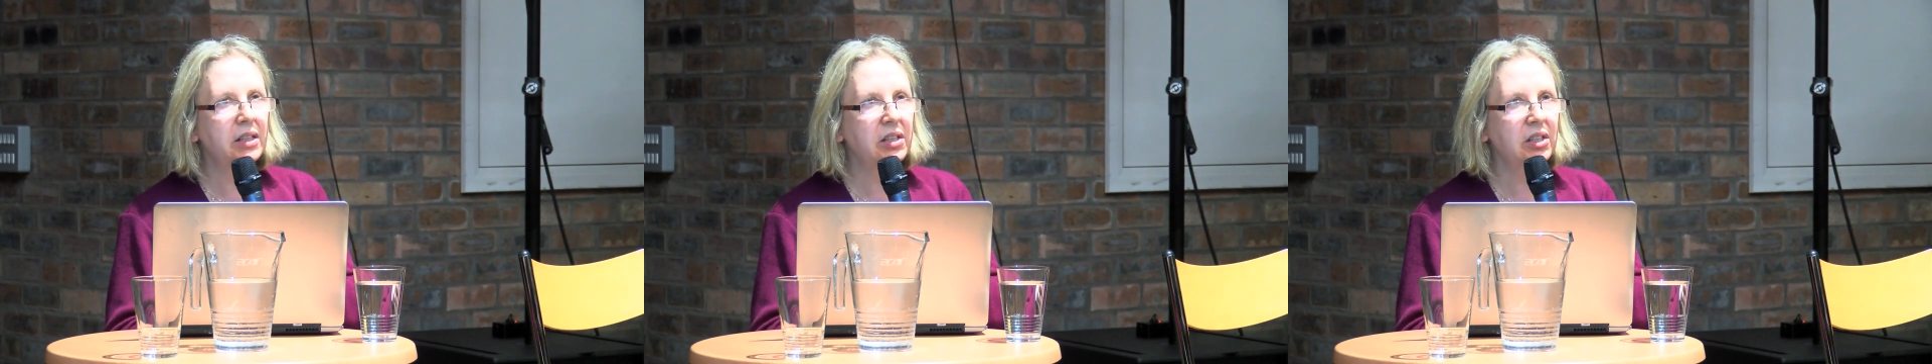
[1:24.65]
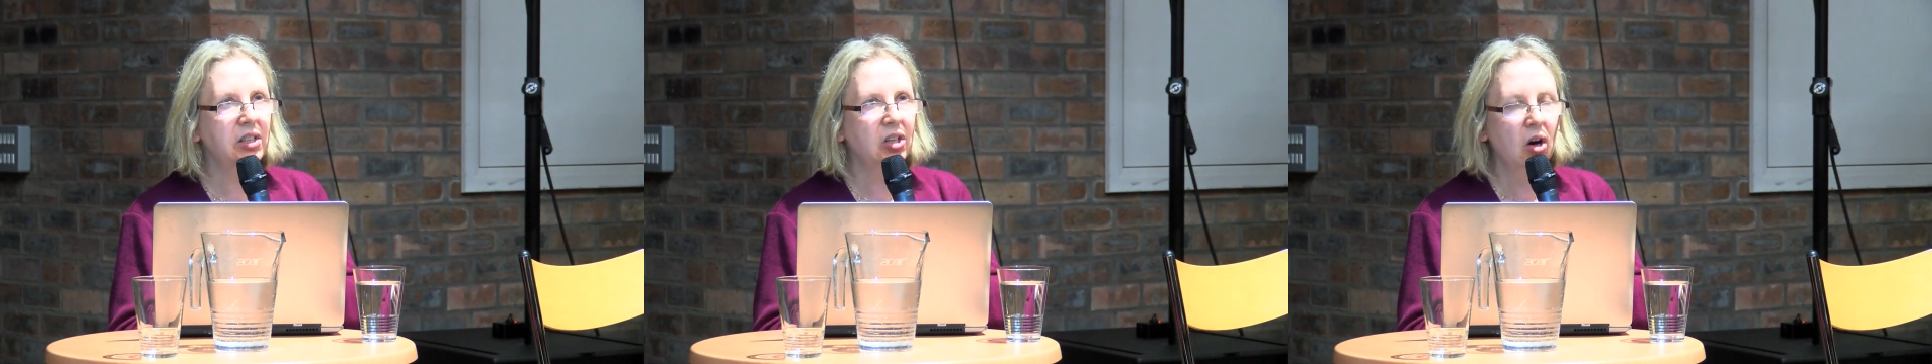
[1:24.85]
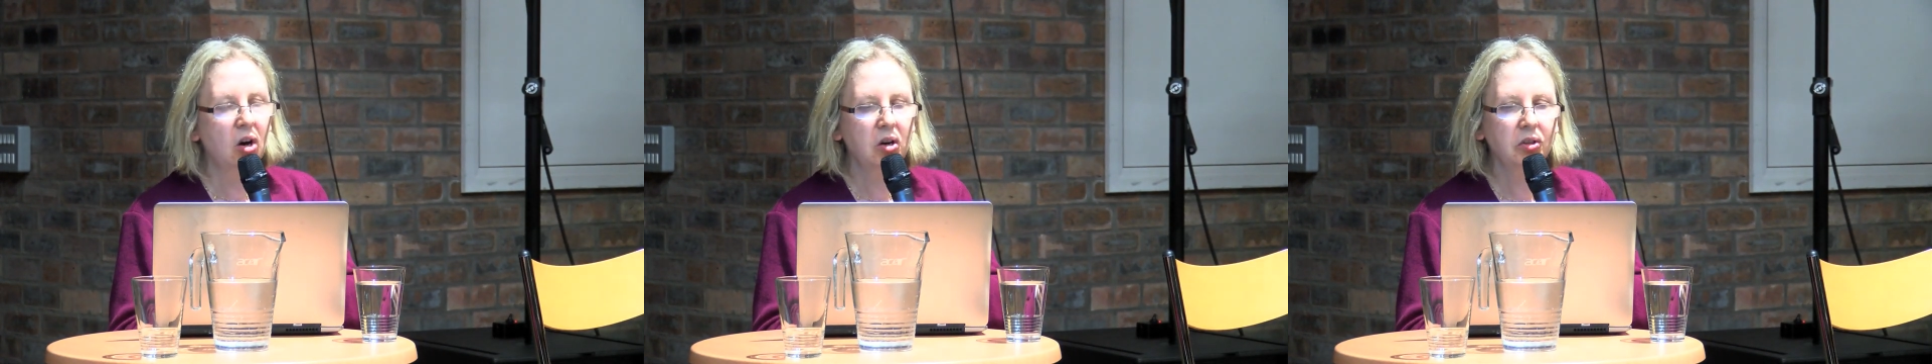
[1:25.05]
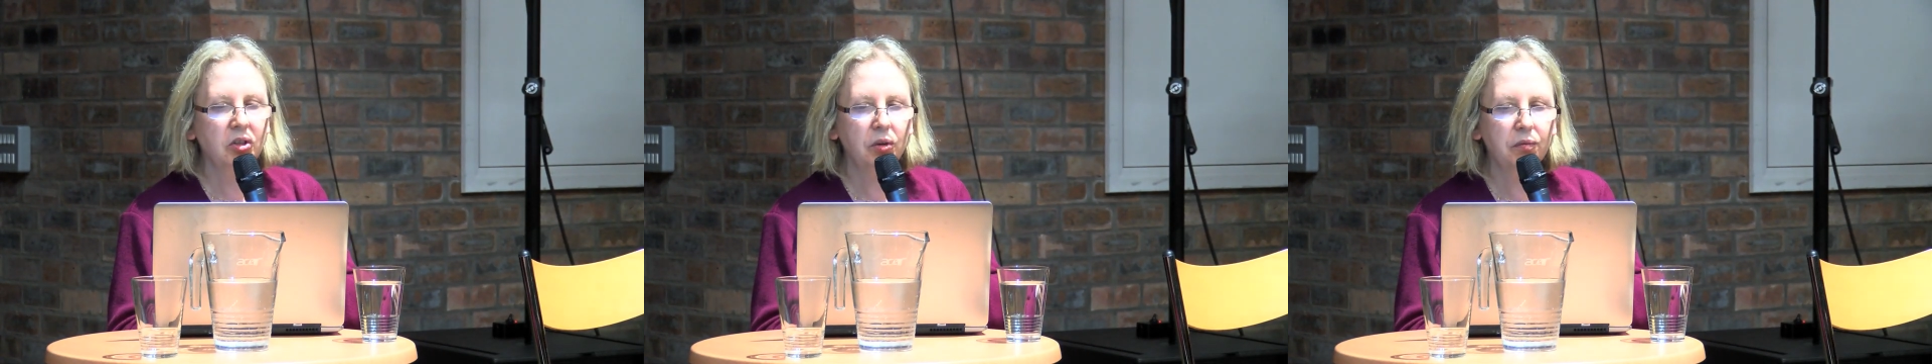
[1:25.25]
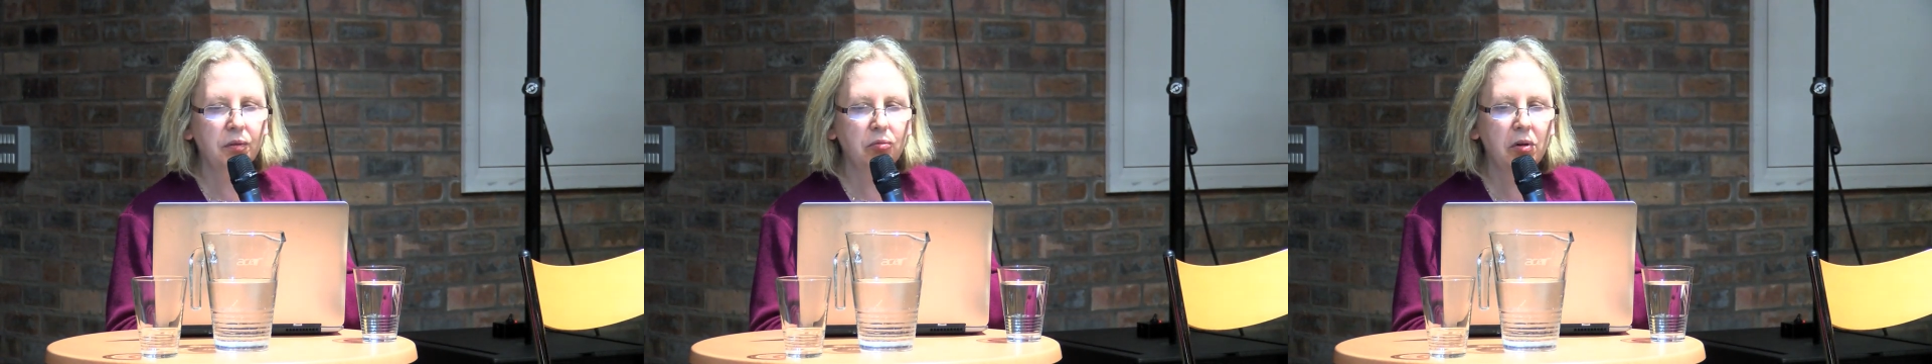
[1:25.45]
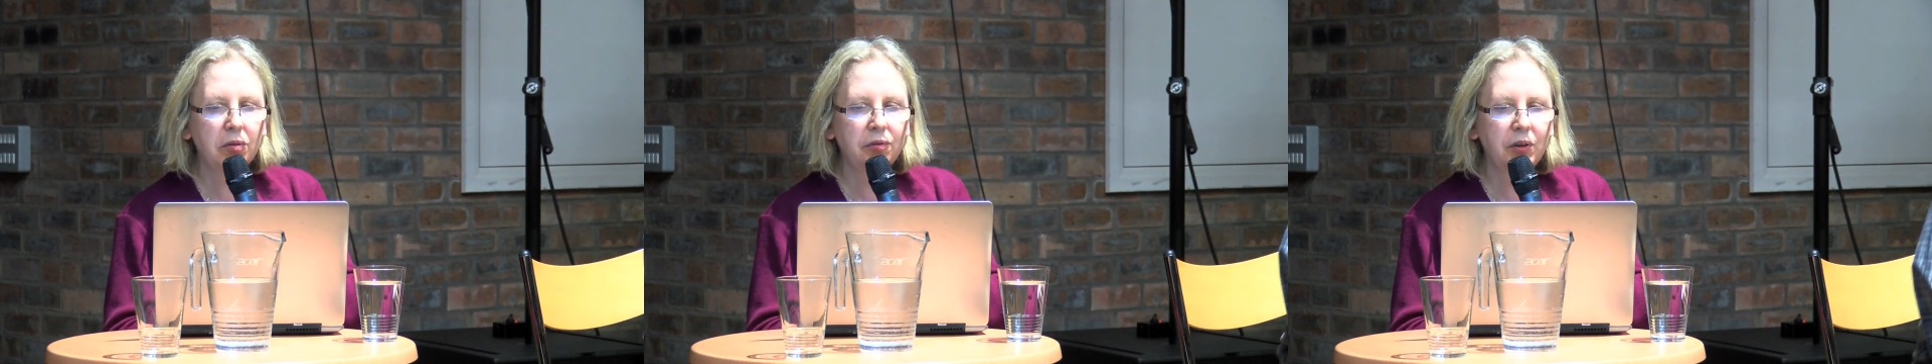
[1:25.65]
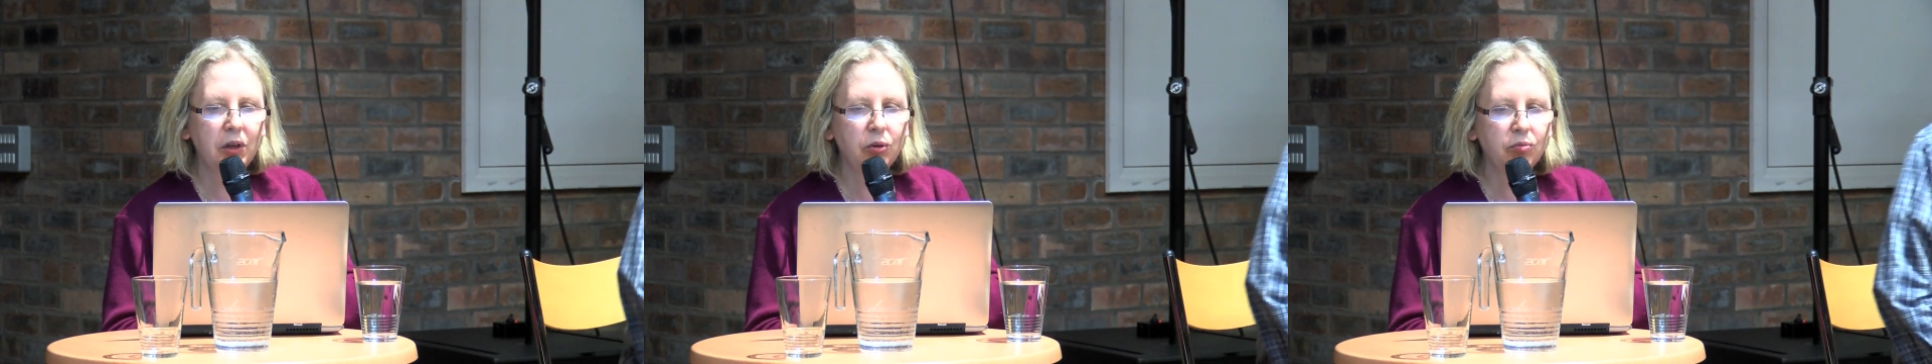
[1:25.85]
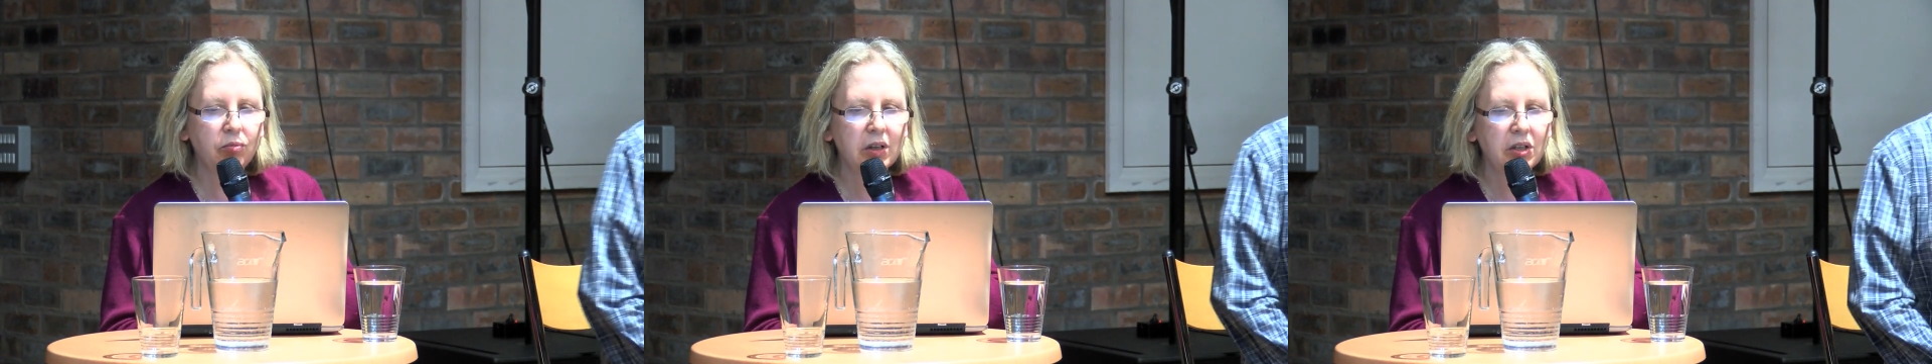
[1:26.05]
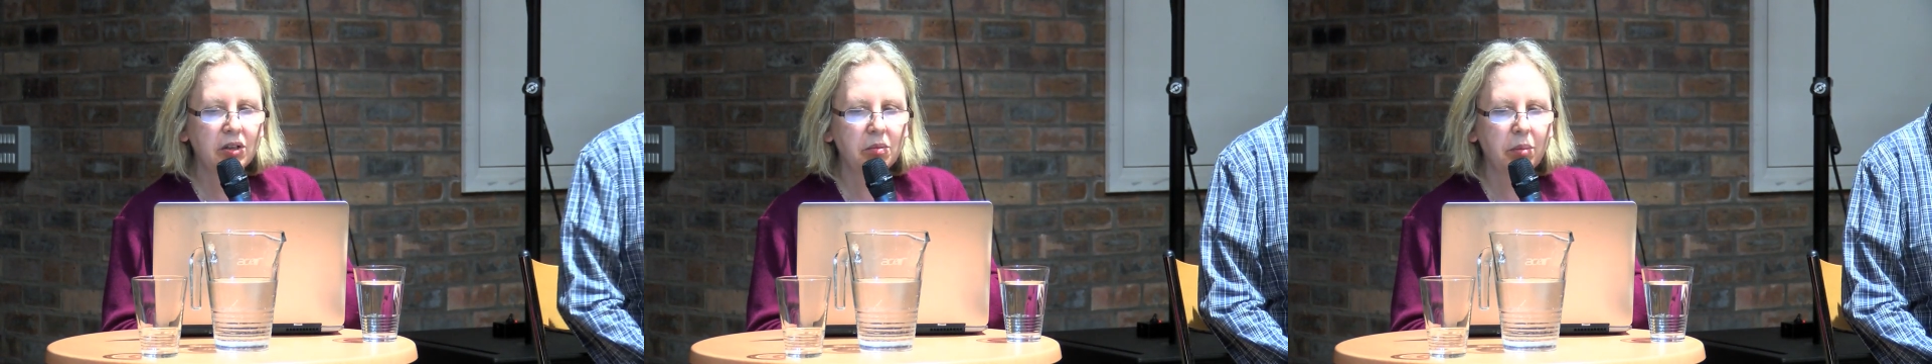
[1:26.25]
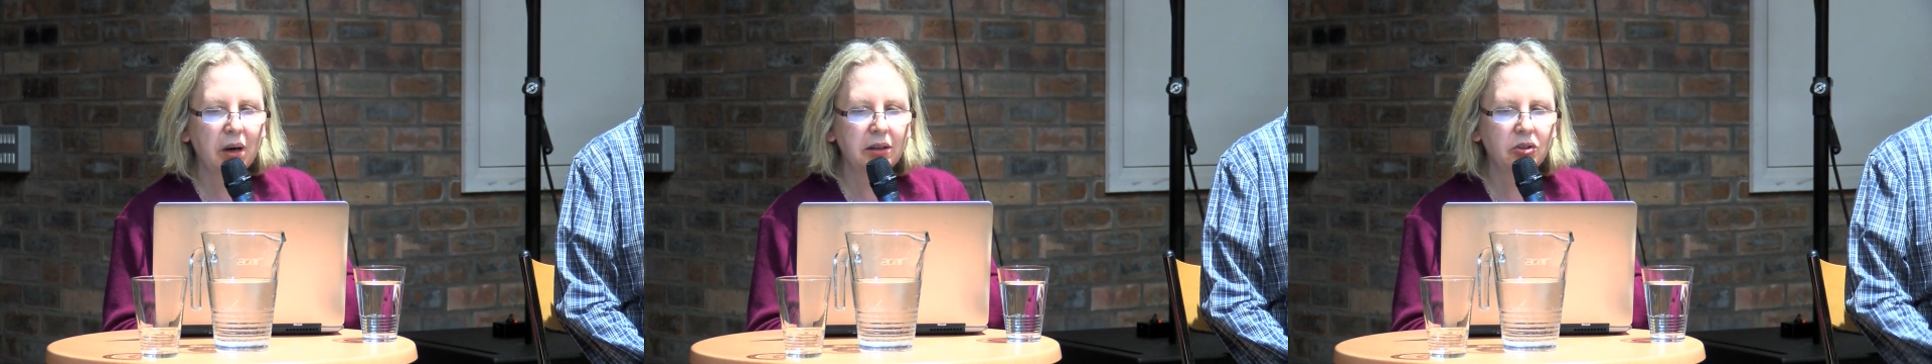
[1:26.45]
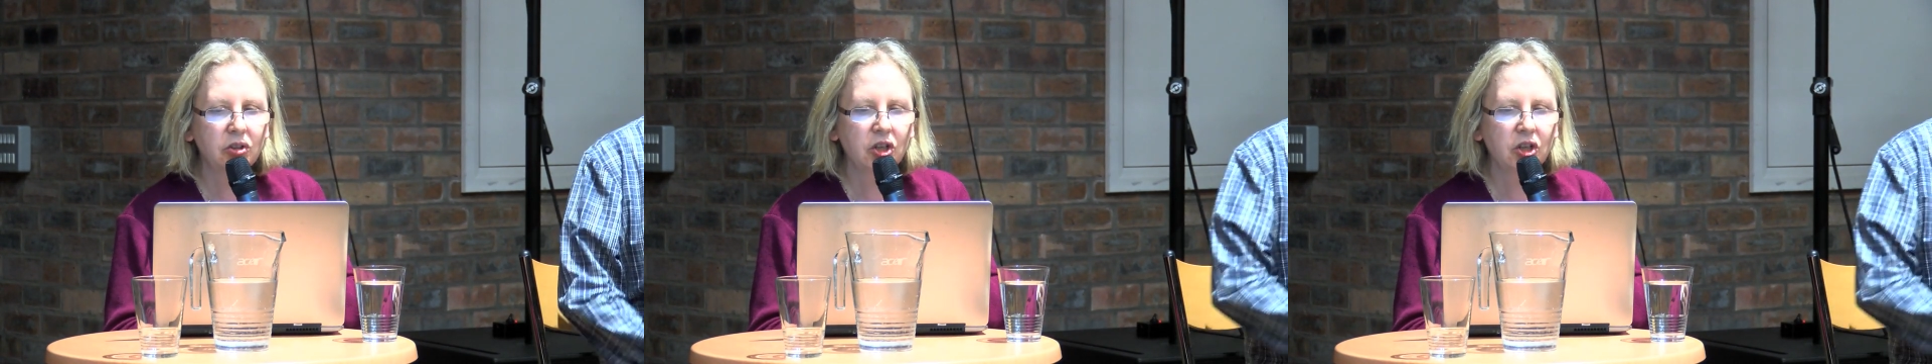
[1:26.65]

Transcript: start of a review written by